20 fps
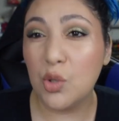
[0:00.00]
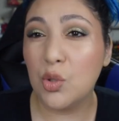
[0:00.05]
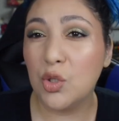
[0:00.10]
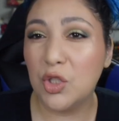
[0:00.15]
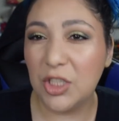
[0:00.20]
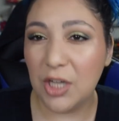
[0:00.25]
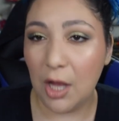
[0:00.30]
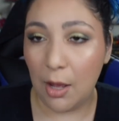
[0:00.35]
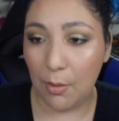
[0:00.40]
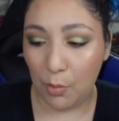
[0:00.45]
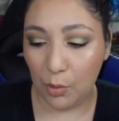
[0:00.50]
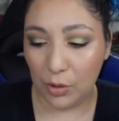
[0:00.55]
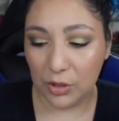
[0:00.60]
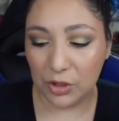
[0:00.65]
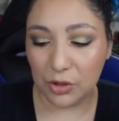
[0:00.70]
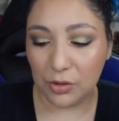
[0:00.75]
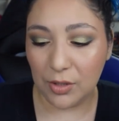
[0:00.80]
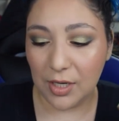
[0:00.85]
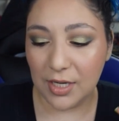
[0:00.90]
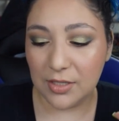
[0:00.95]
or gel
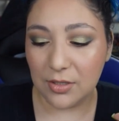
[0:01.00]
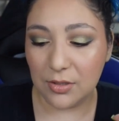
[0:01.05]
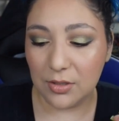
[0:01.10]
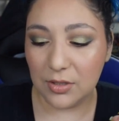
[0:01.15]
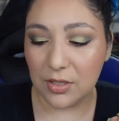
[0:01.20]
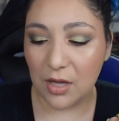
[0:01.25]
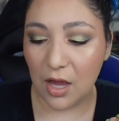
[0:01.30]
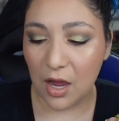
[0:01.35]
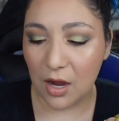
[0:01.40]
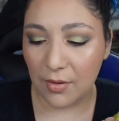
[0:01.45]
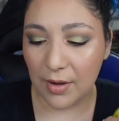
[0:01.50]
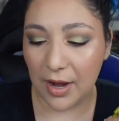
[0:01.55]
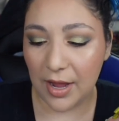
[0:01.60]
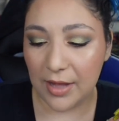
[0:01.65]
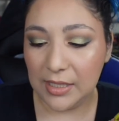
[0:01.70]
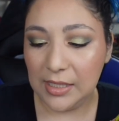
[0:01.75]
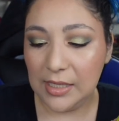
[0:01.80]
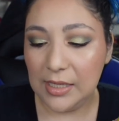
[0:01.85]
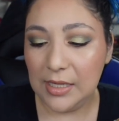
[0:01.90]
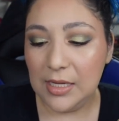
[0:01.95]
moisturizers. All right.